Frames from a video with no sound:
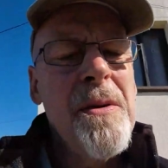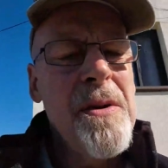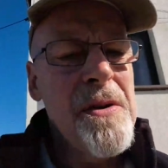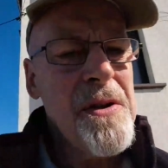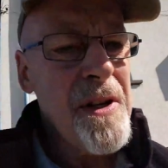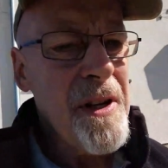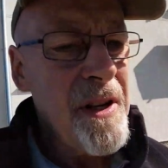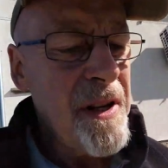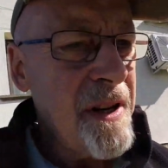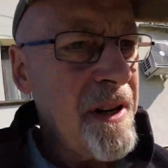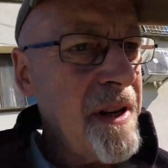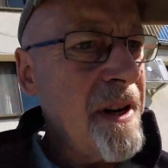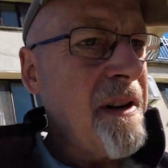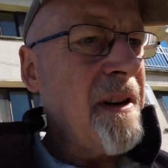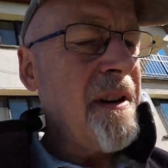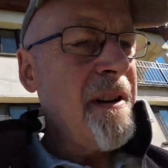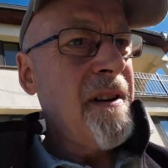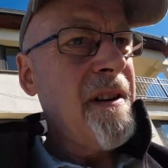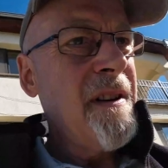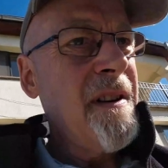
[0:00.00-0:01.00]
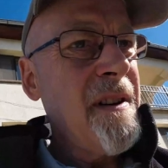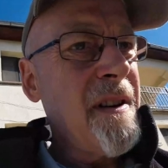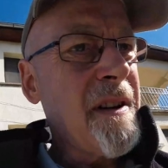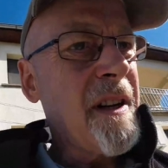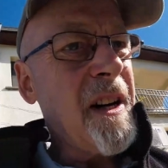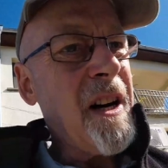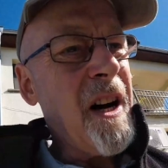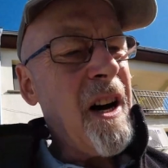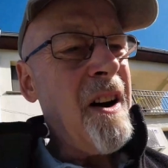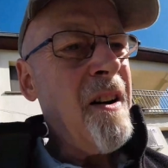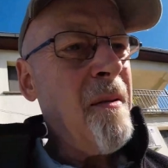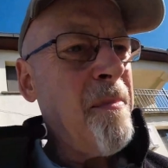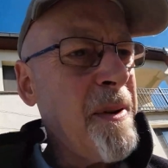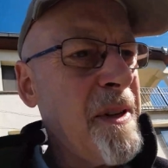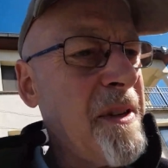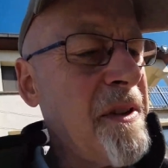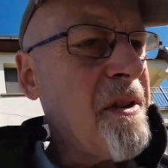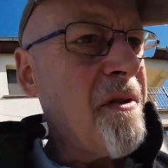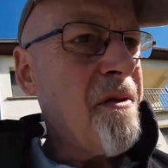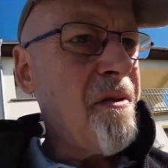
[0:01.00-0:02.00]
was a
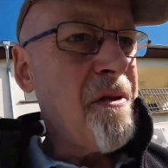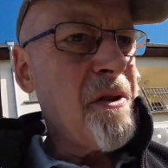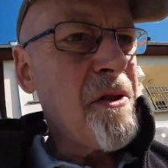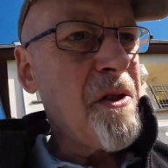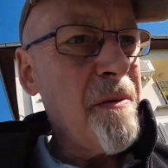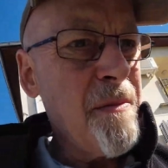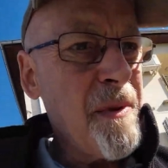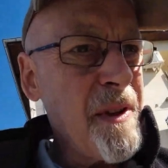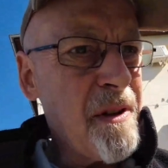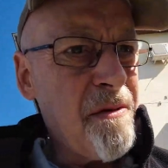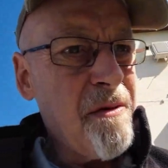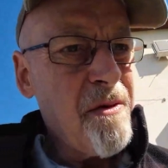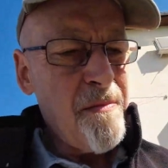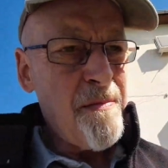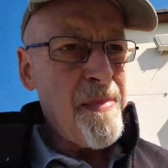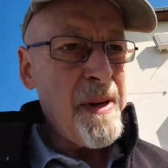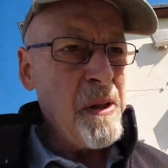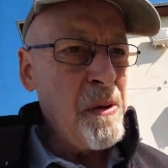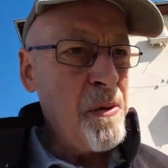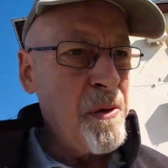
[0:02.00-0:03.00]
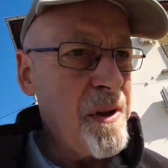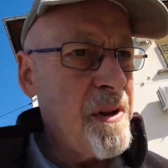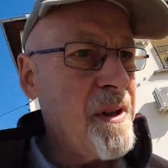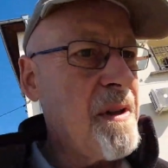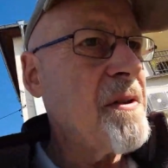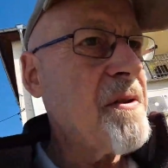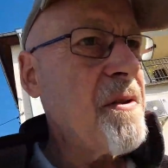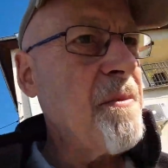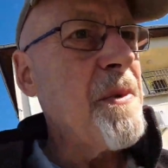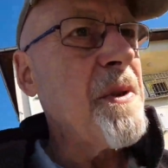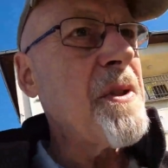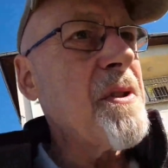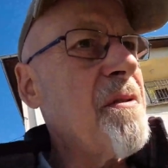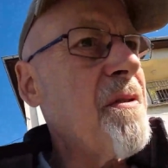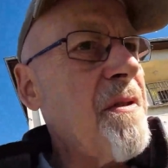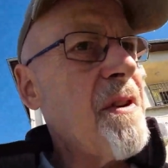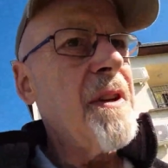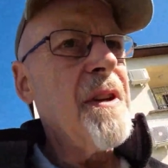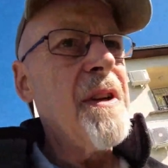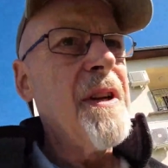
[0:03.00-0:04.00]
carpenter or something, or a builder, something sort
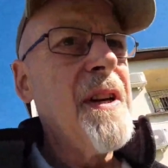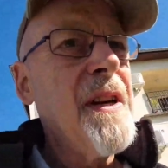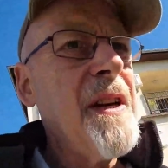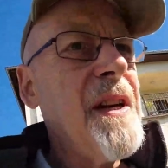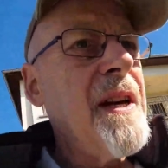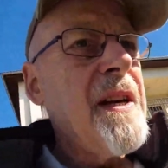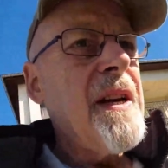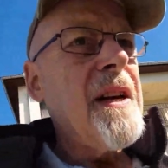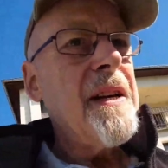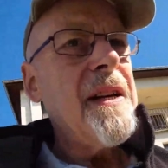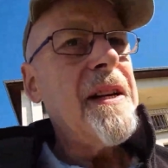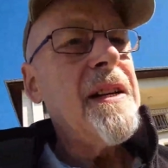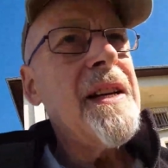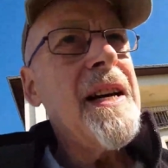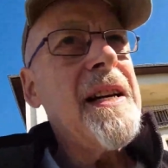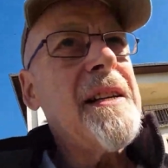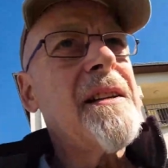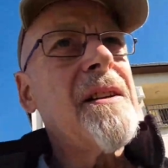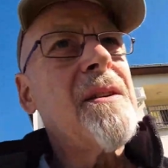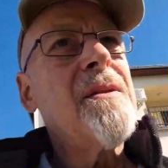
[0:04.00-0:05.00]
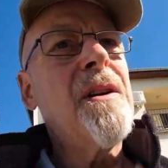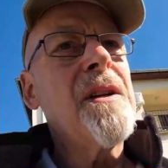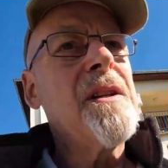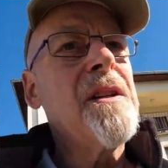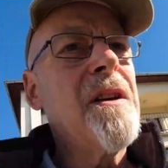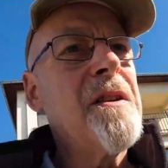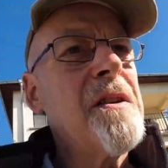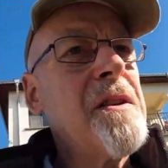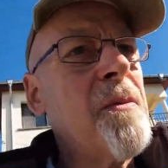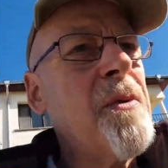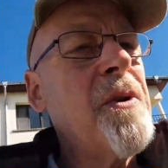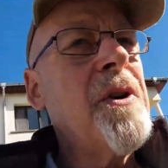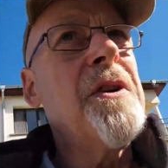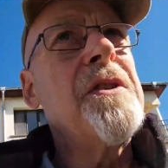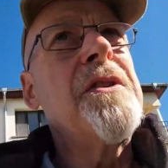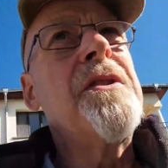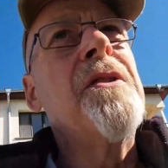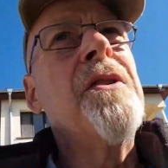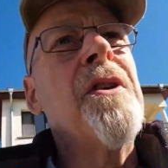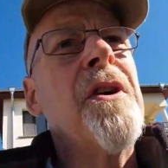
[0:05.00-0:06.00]
of other, and he'd had quite a lot of
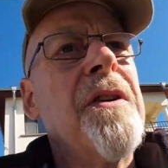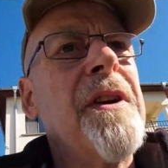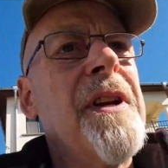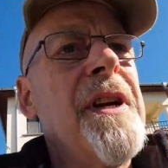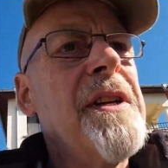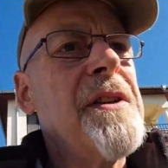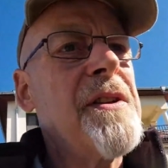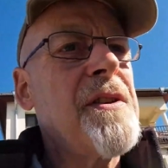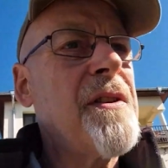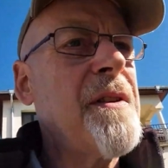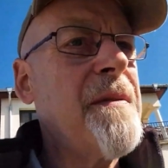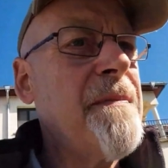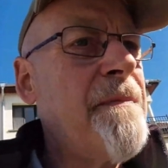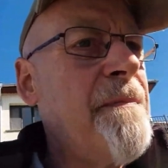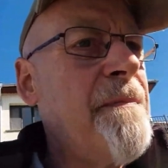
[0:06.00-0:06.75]
work done on this.